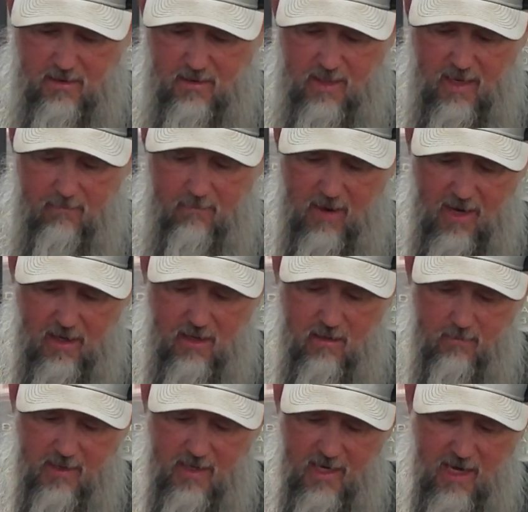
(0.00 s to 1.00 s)
That might
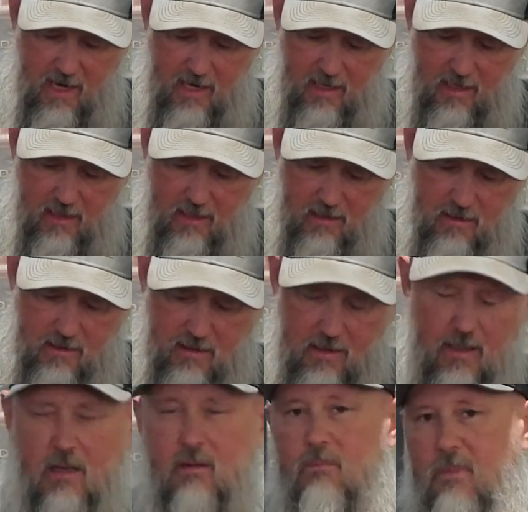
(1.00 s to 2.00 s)
come in handy.
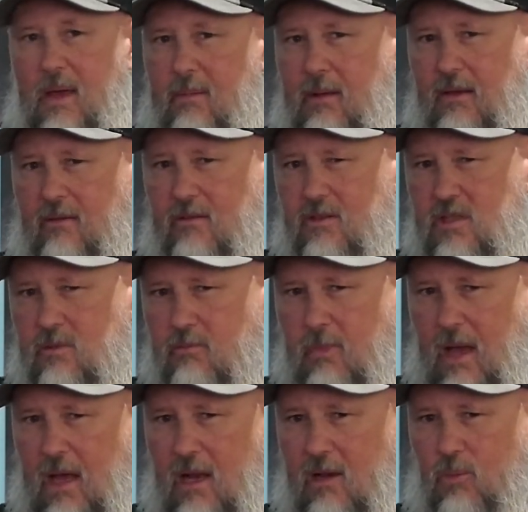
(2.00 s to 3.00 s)
Maybe even some
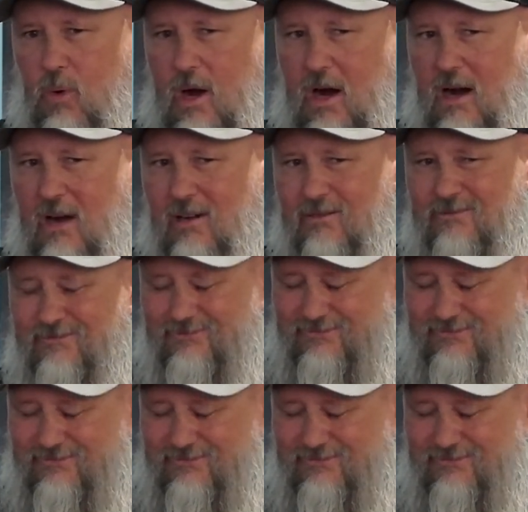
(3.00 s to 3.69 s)
baling wire.